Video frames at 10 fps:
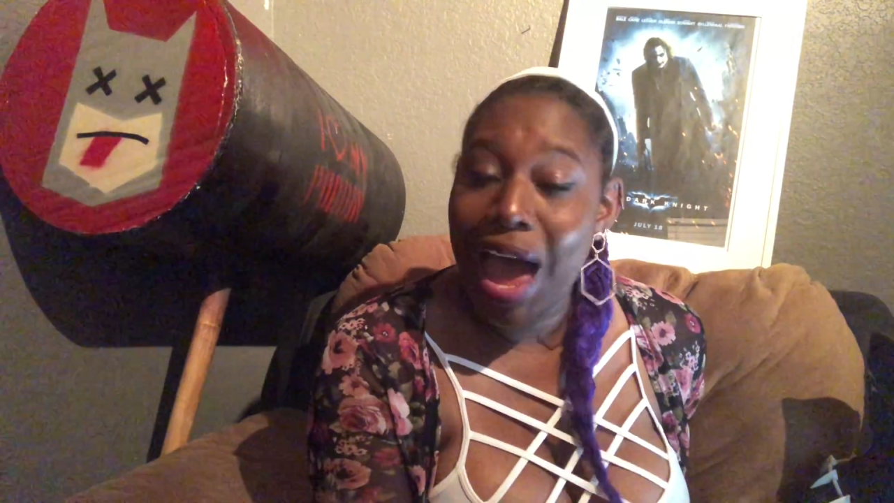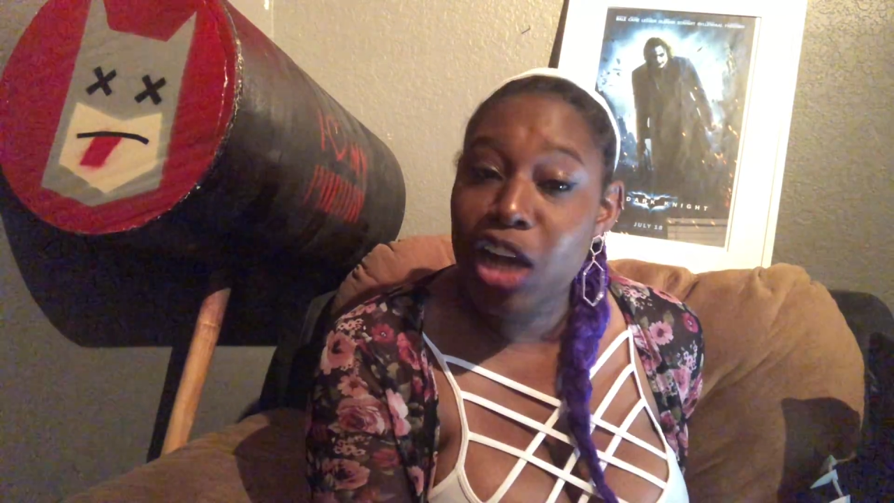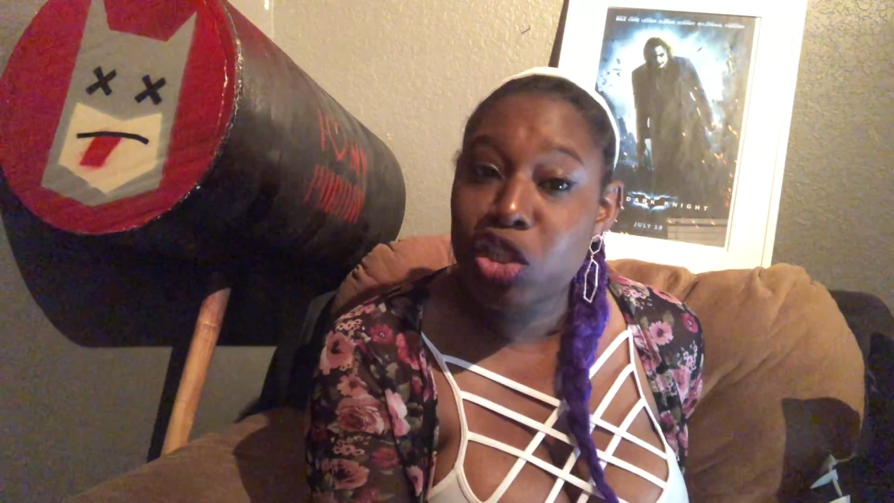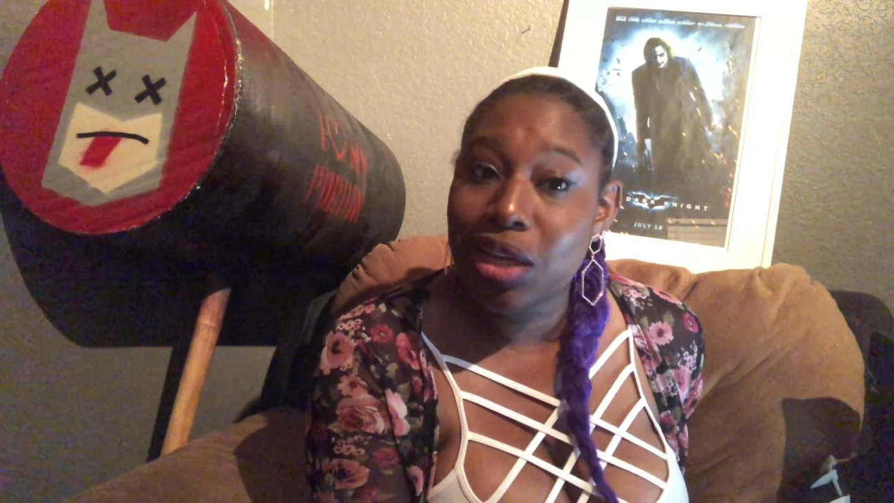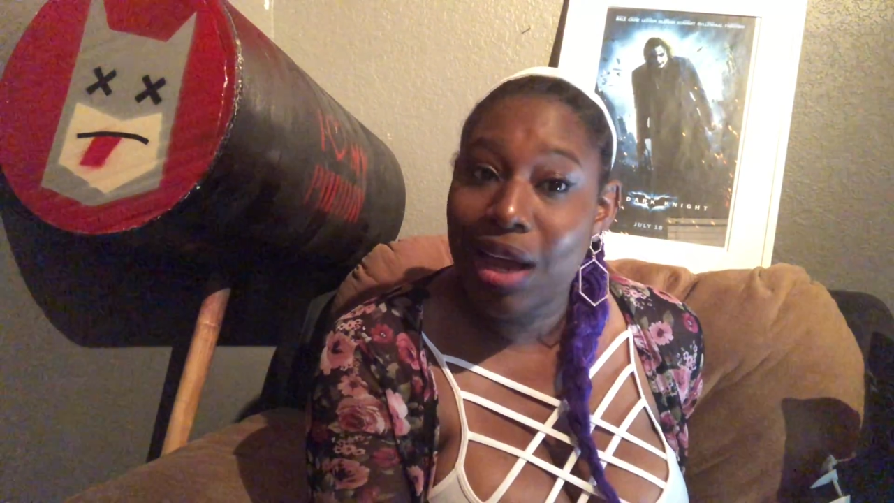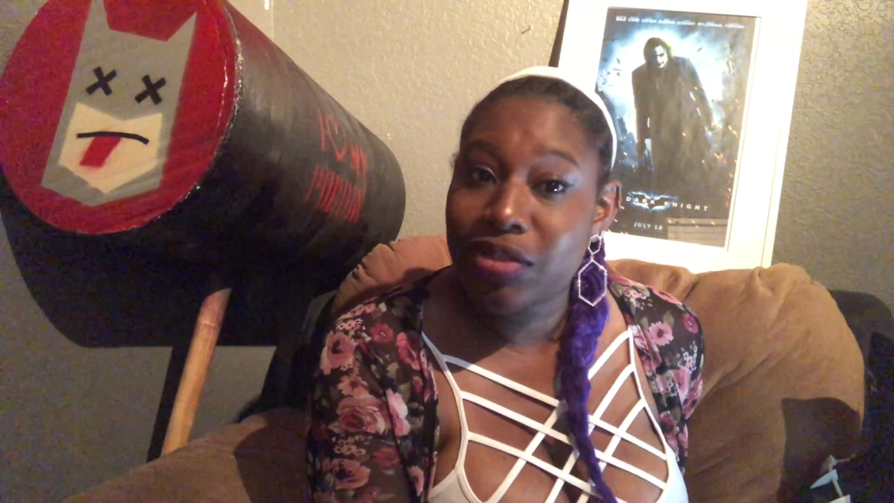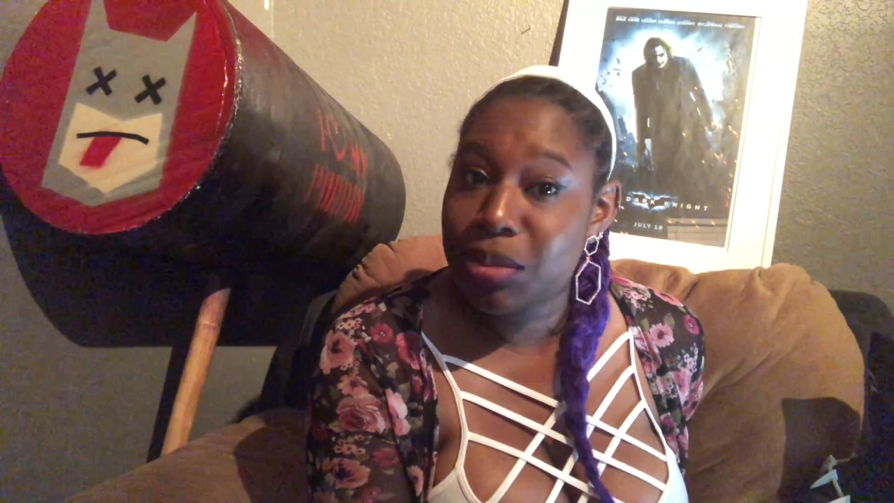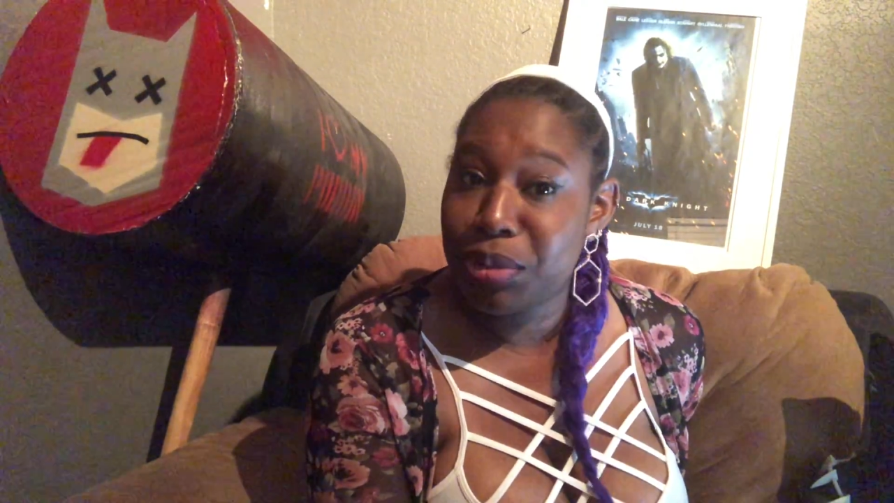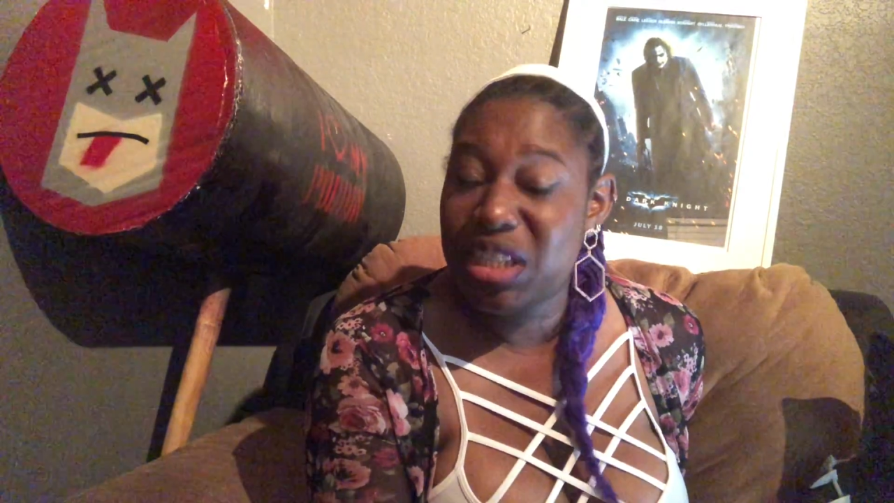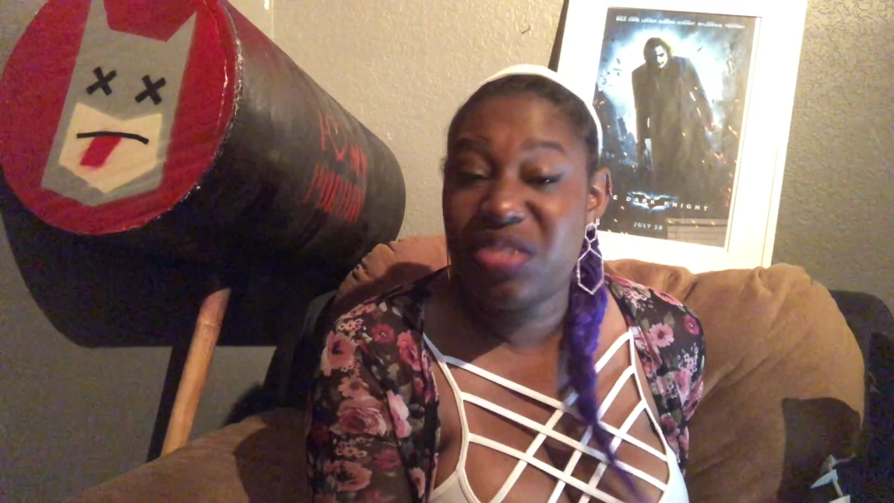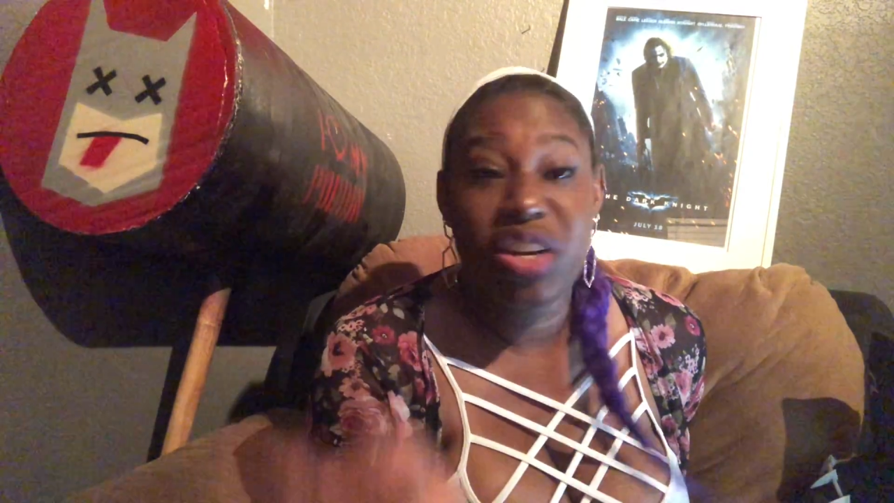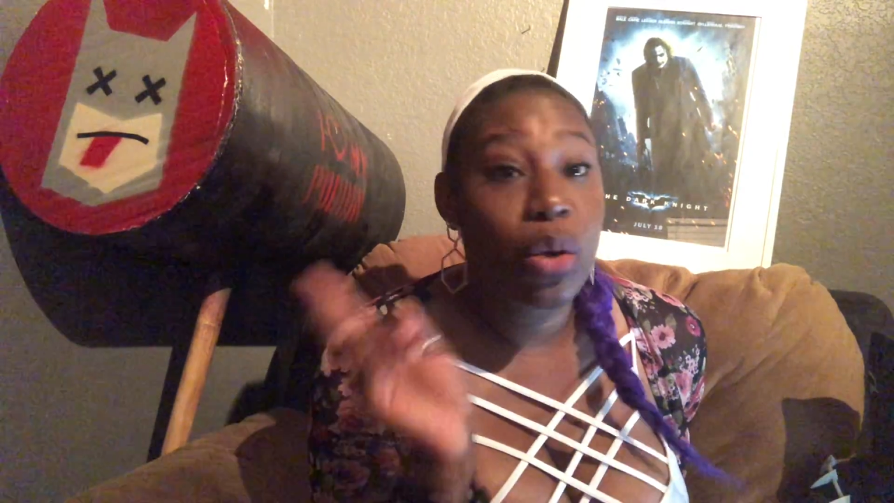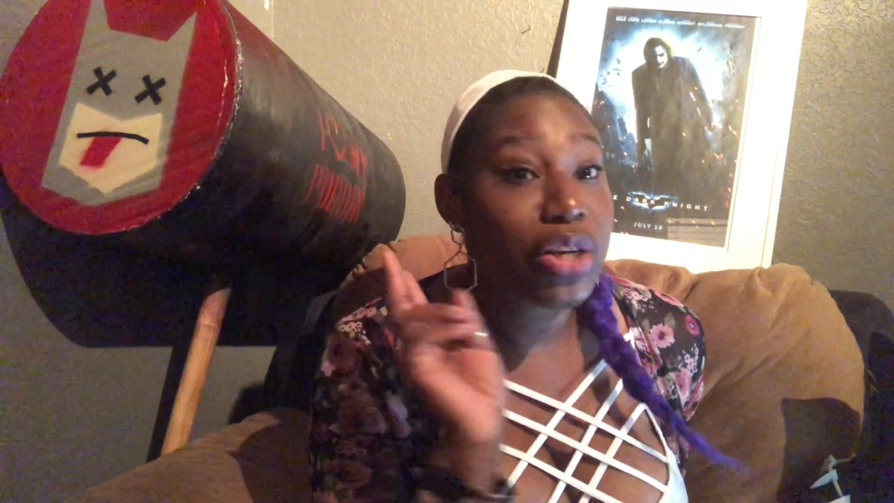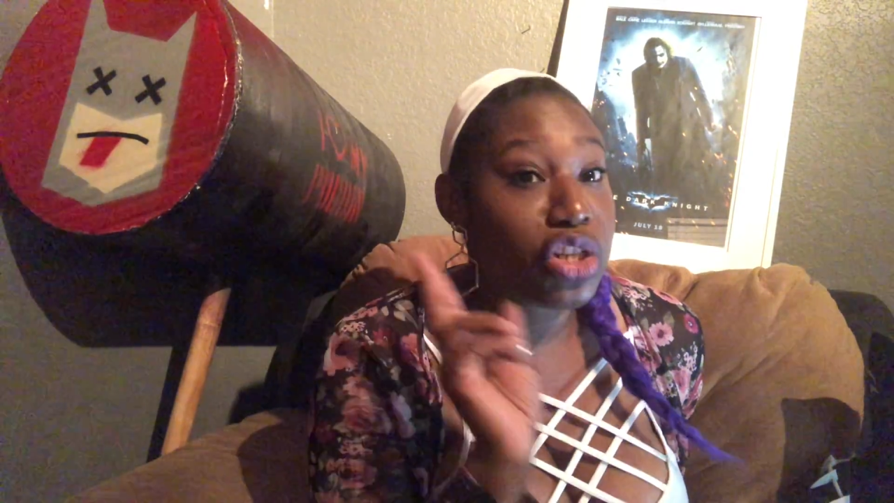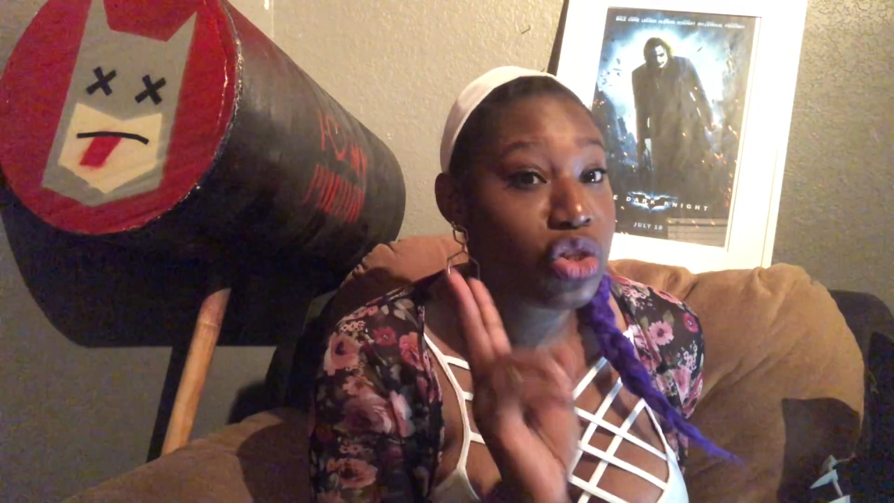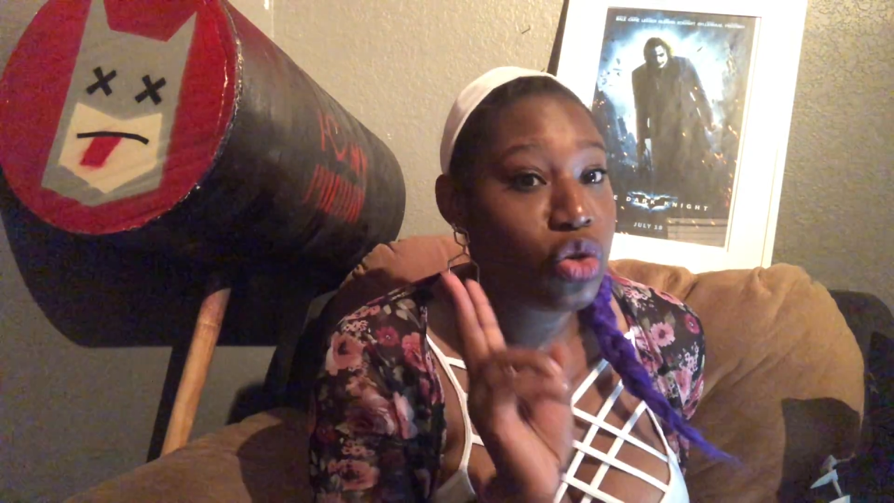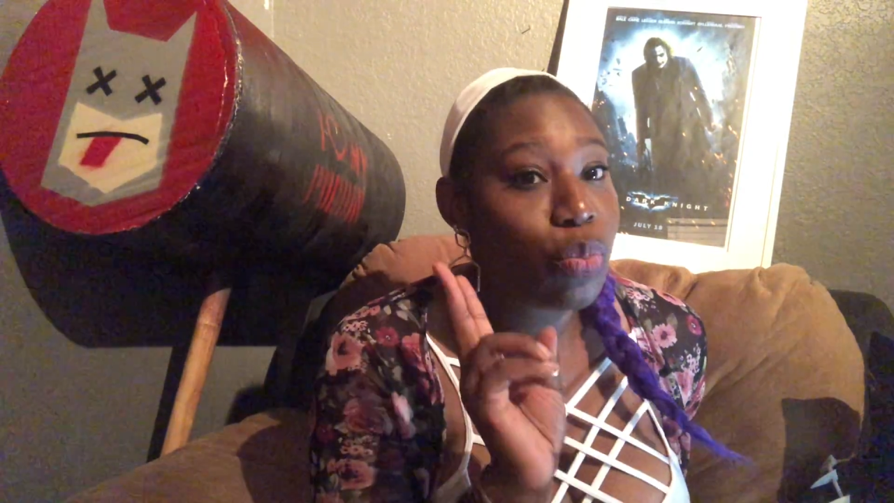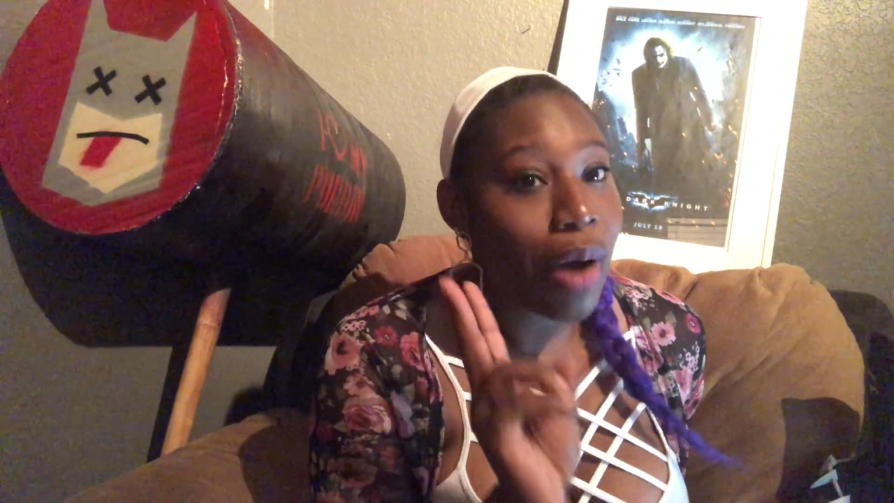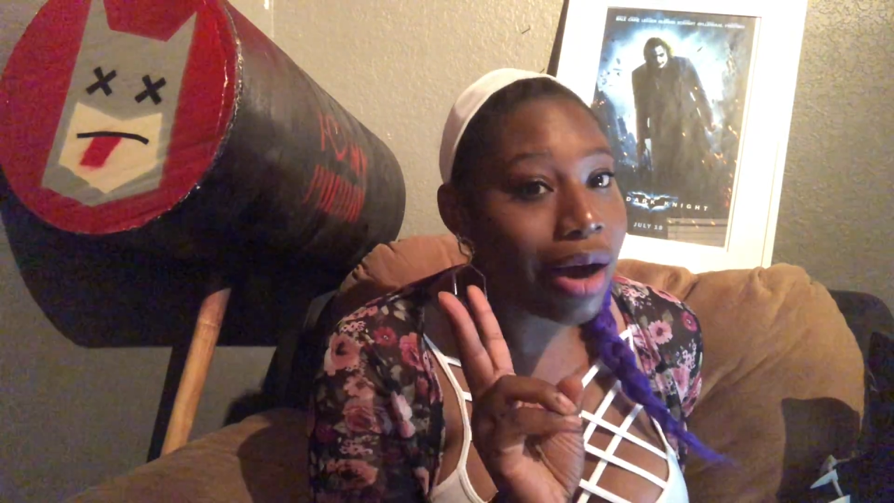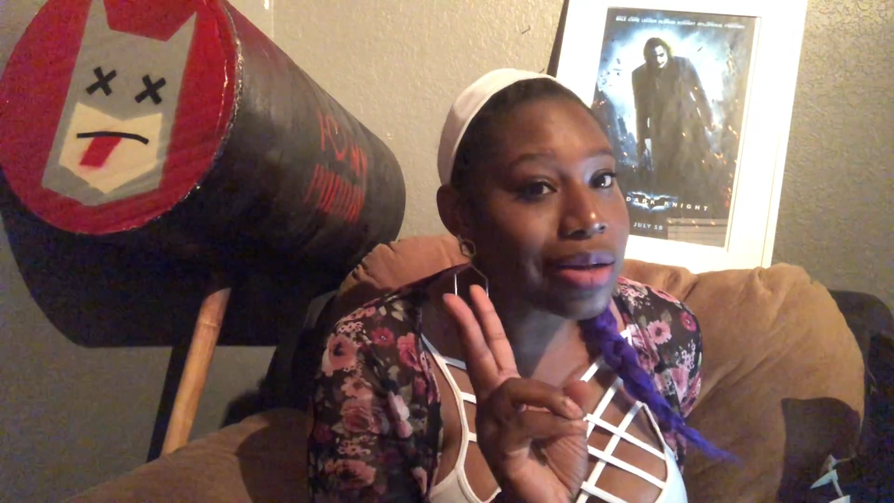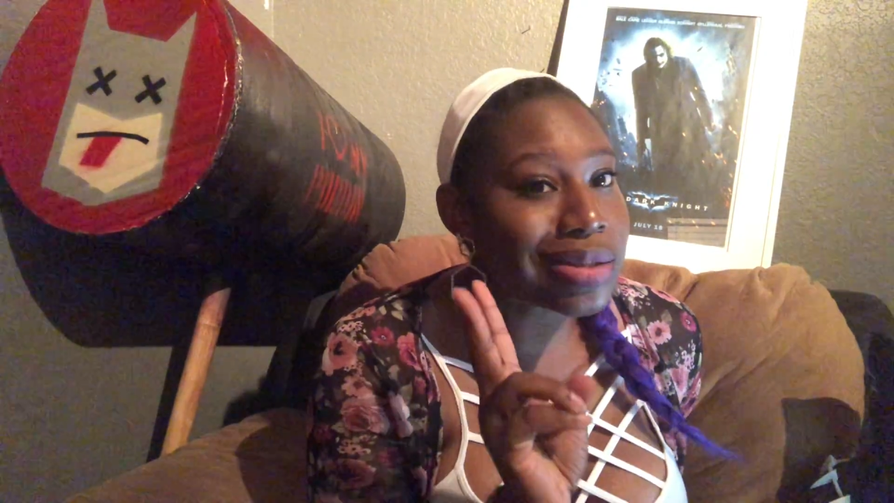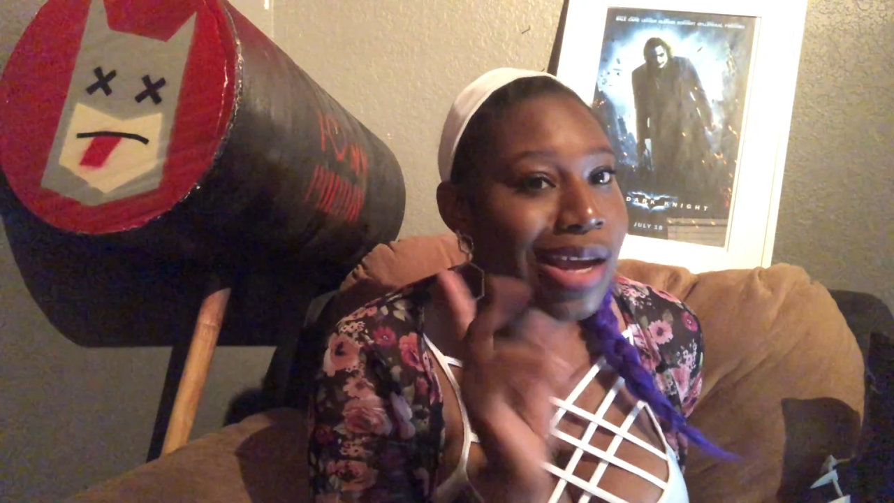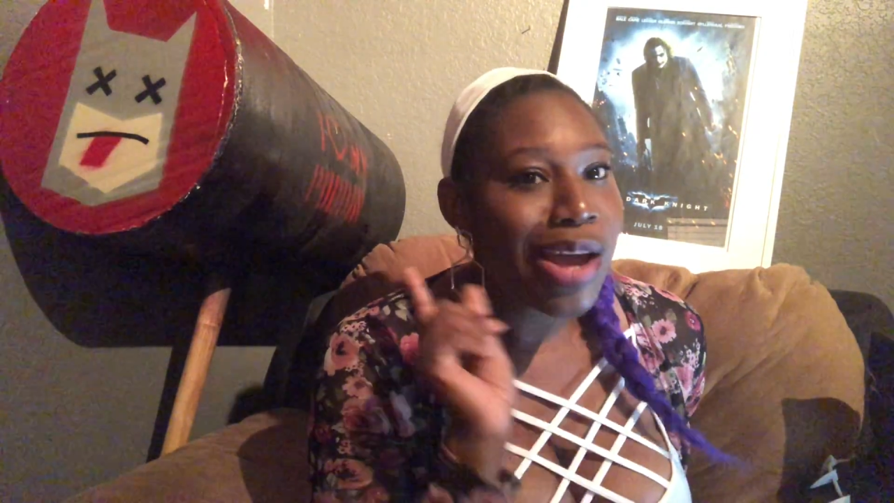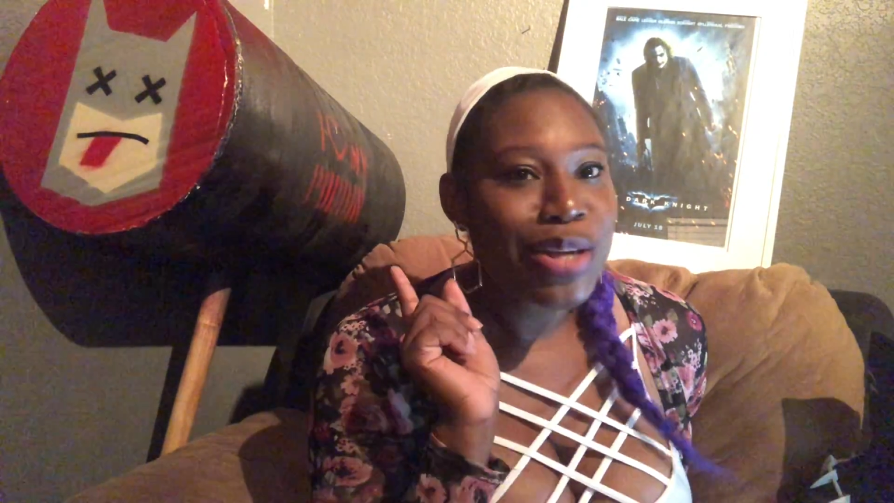actually gonna have to split this video into 2 parts.